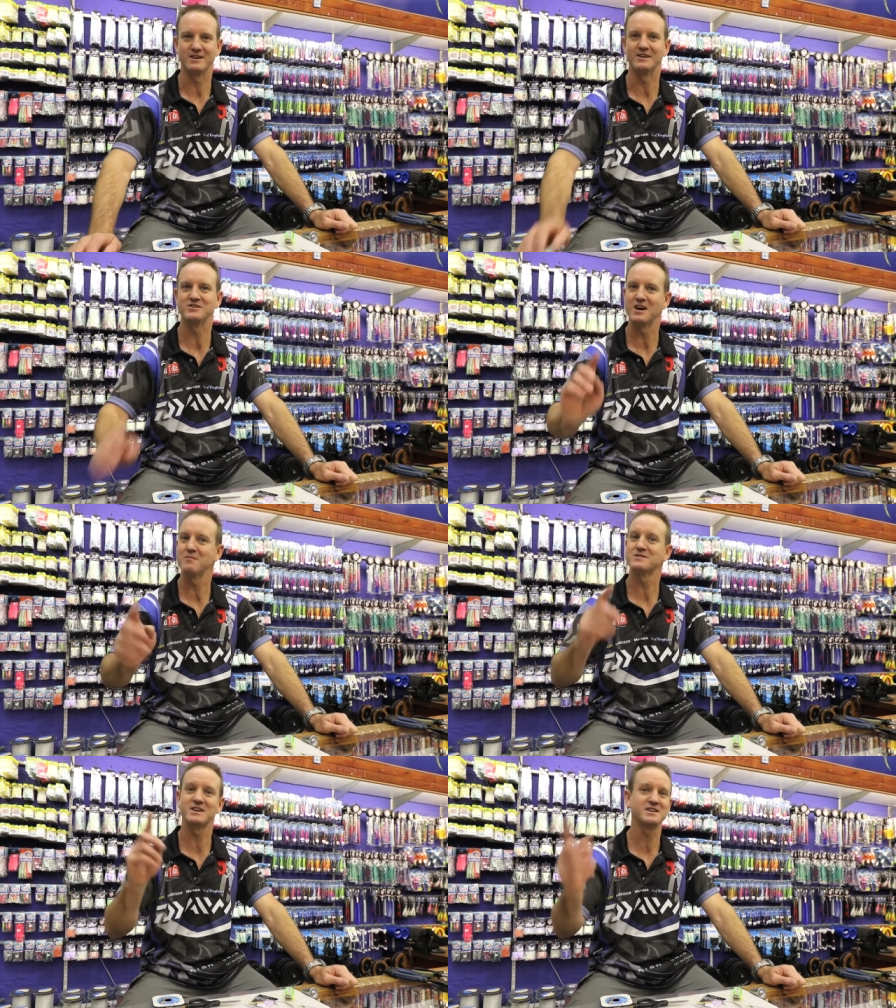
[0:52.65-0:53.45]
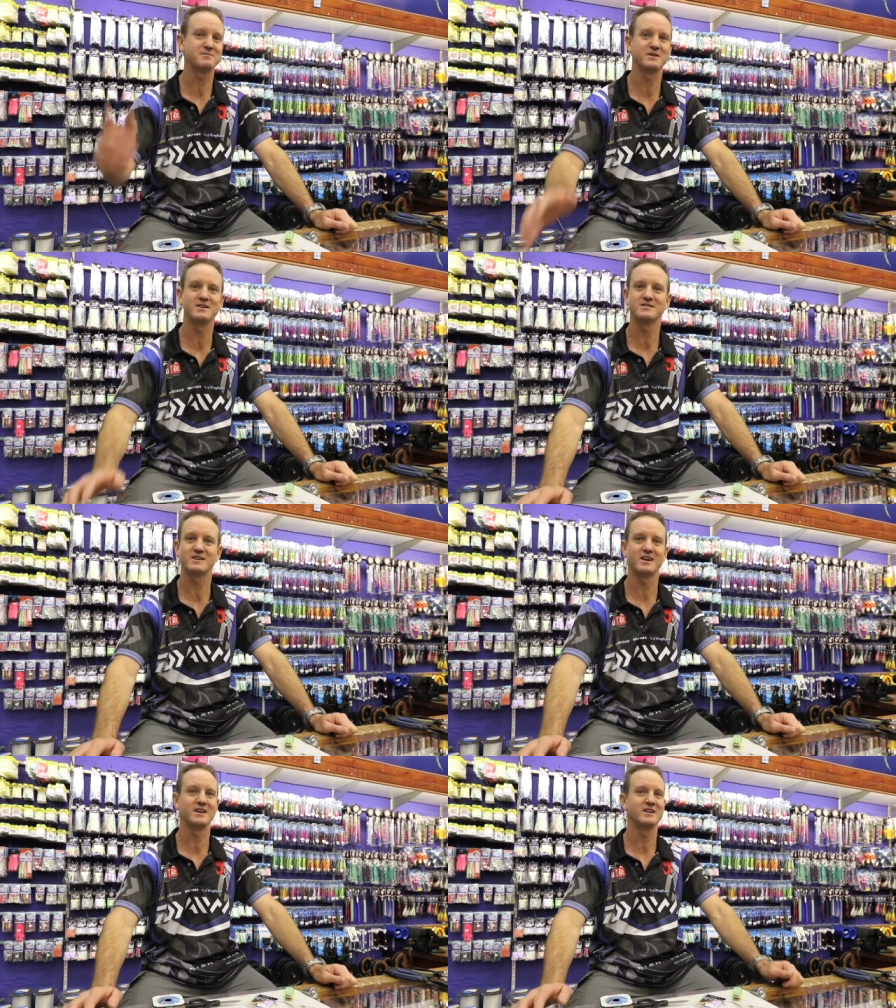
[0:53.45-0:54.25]
He jumps and he spins
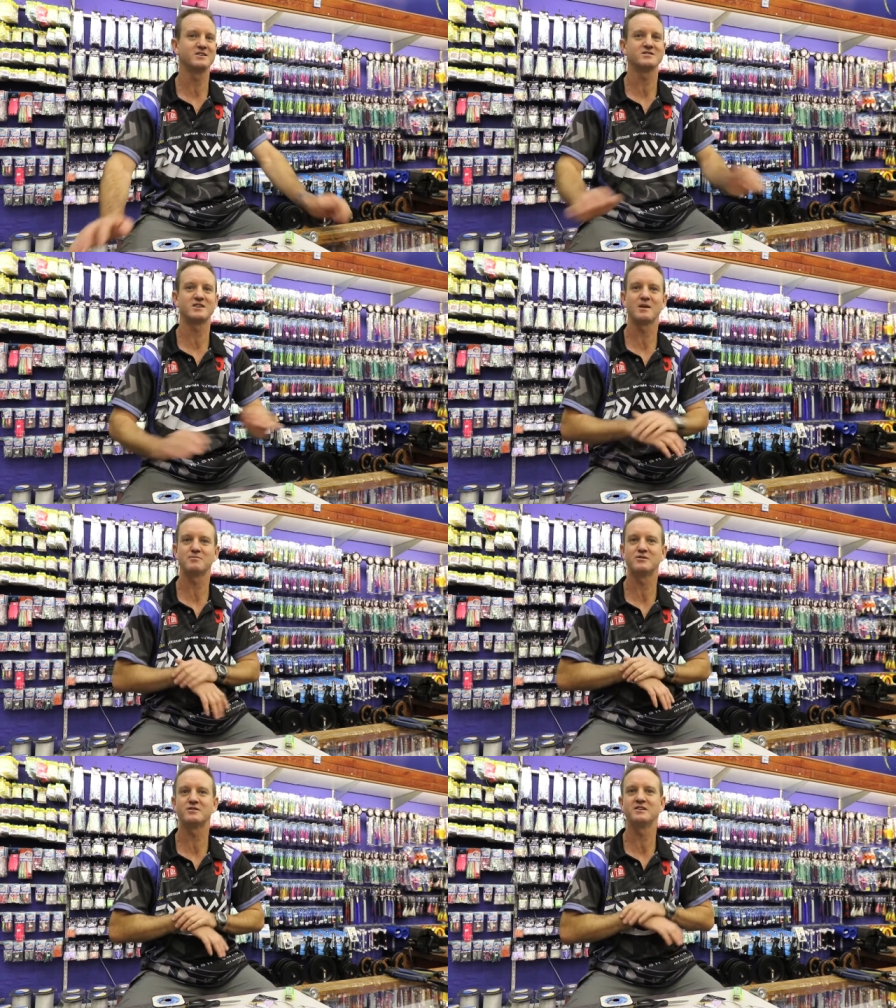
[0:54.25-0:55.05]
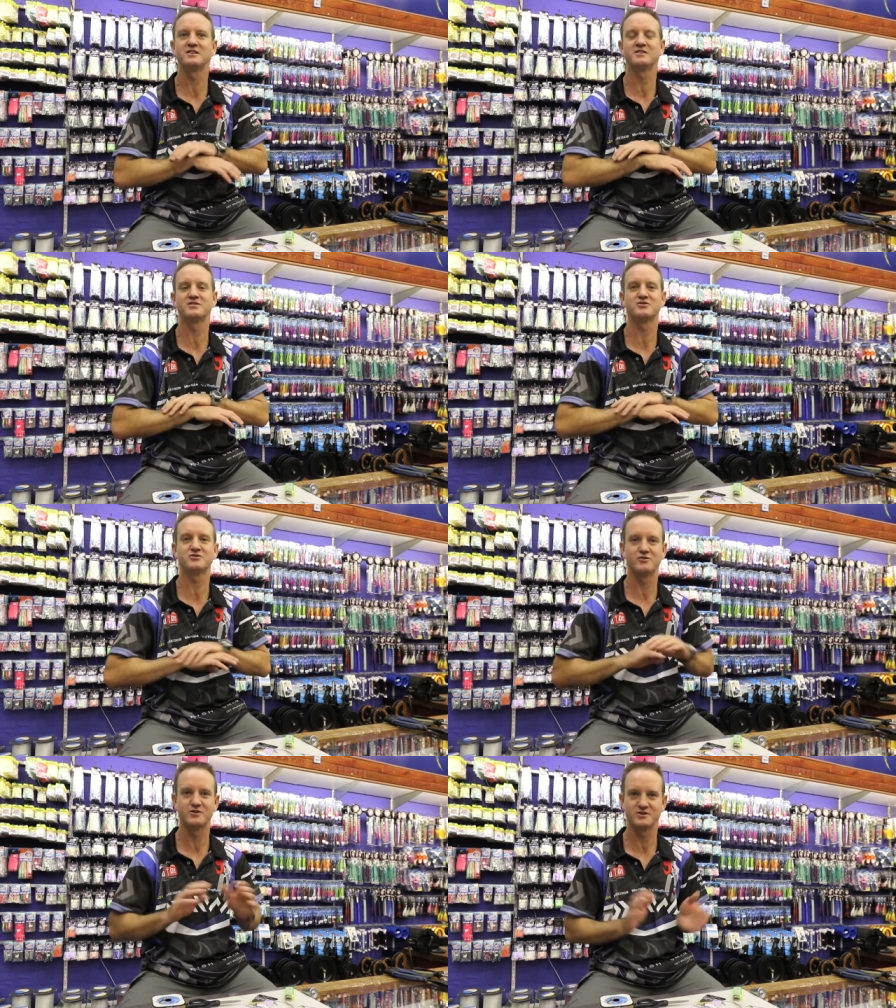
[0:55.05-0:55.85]
and he just absolutely
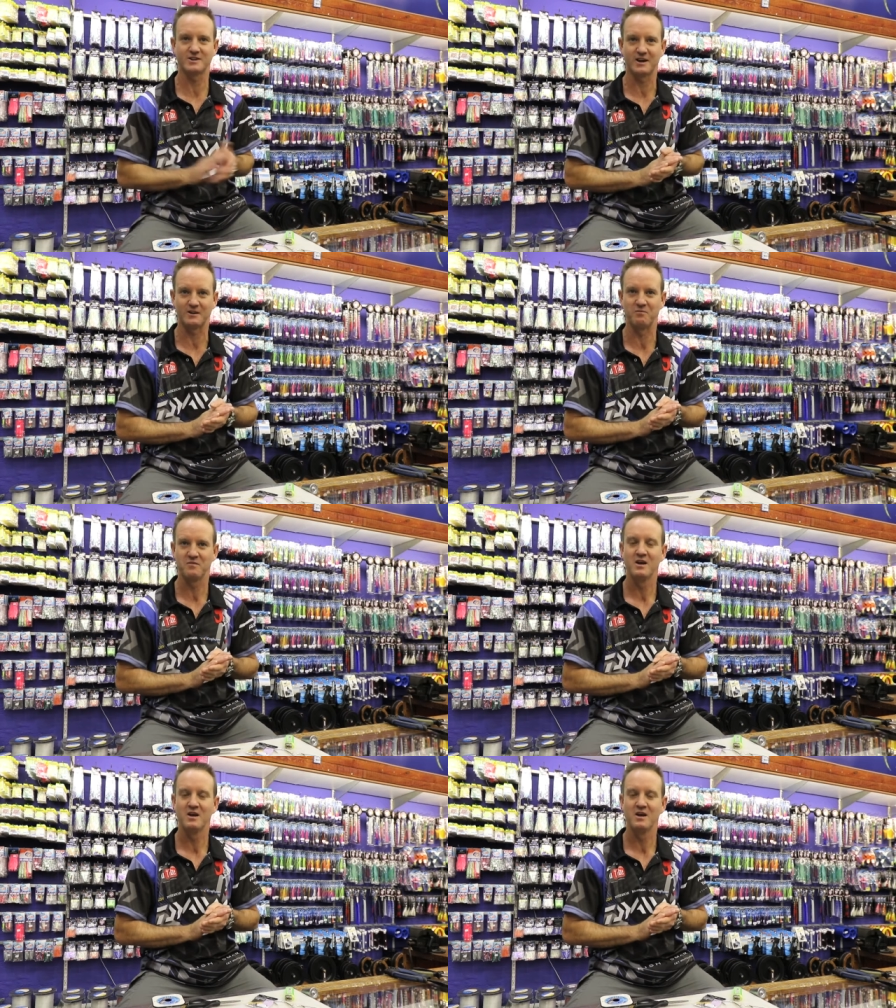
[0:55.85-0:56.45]
destroys a tackle.